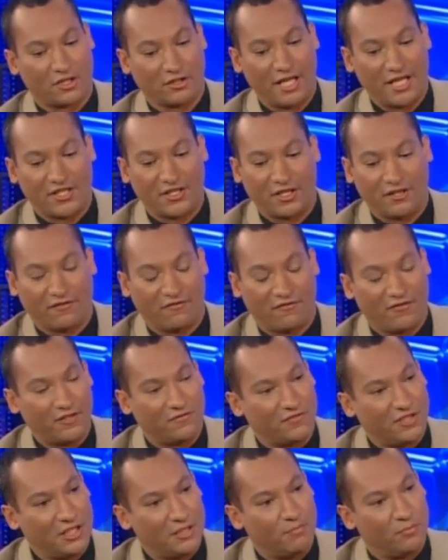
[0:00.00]
There's less than a
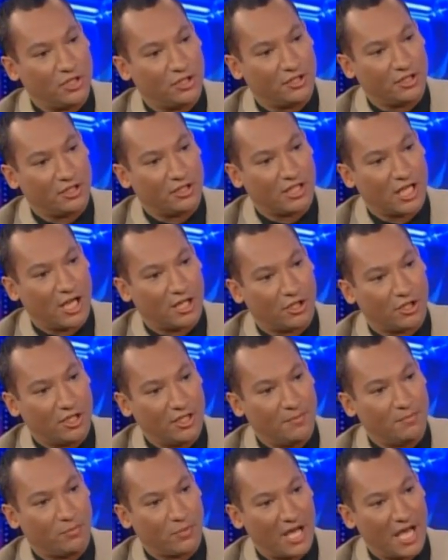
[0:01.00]
$15 billion
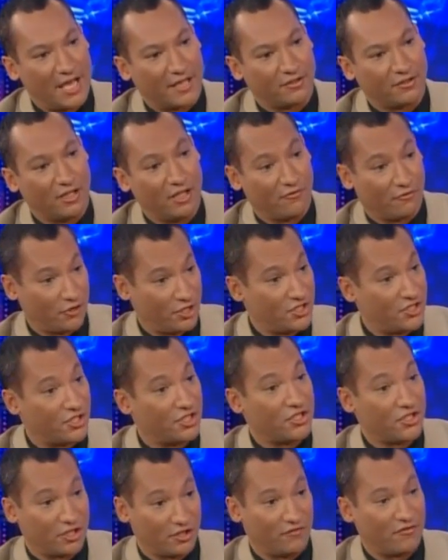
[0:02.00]
impact, for
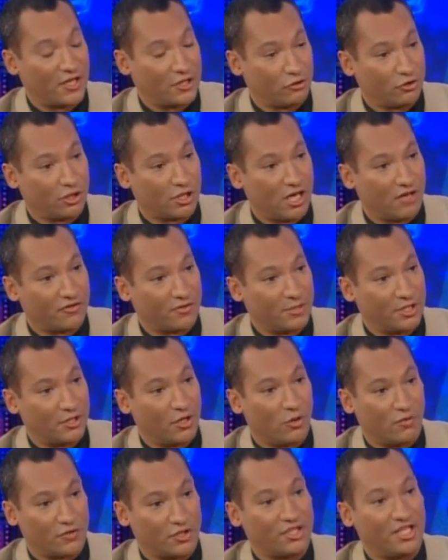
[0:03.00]
instance, to the federal government
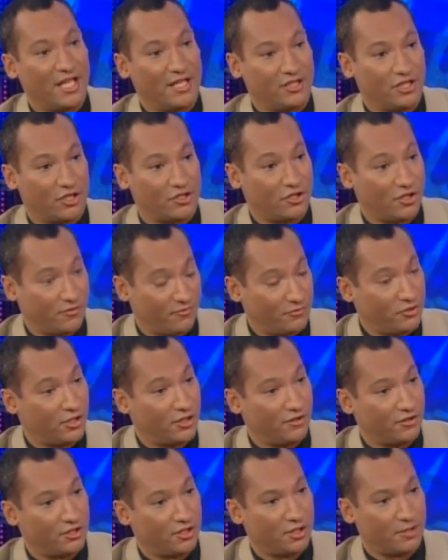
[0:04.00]
over 10 years, to
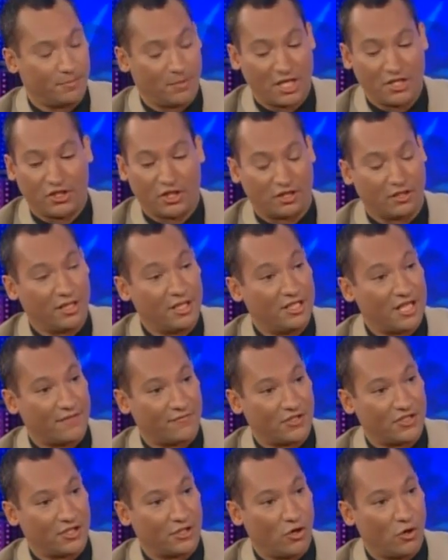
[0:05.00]
the budget
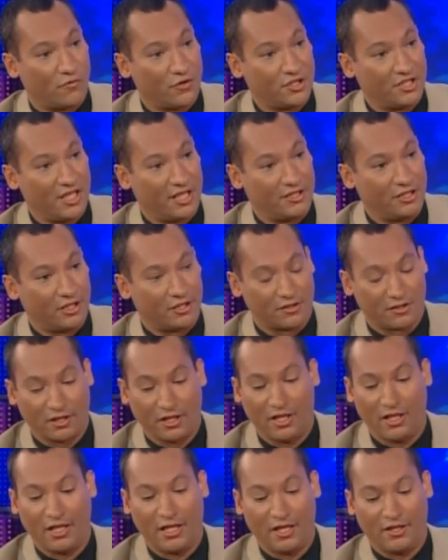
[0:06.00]
deficit over 10 years.
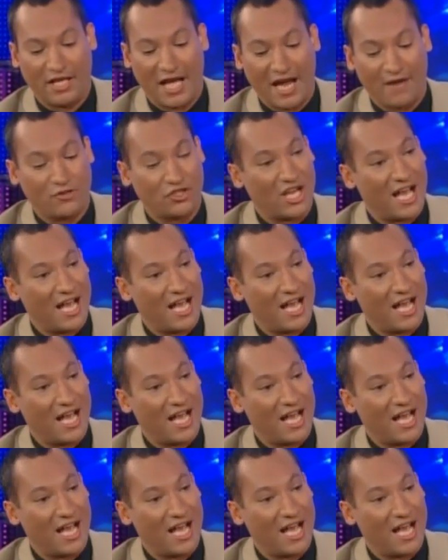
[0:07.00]
The average